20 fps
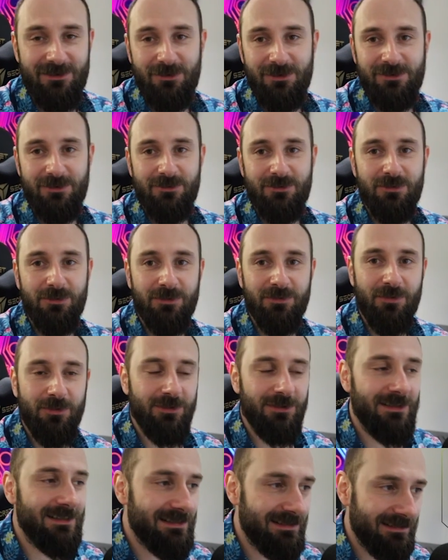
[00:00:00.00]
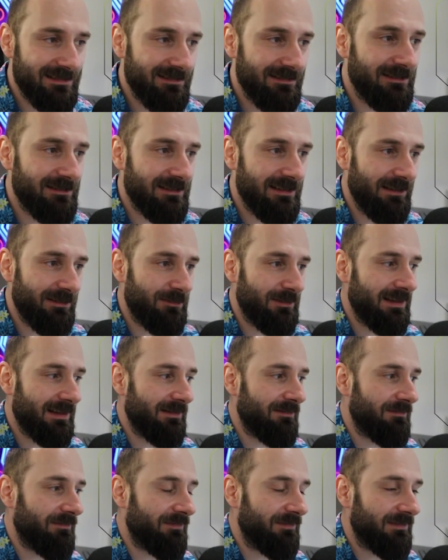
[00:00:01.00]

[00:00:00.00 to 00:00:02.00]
also good for this, that you can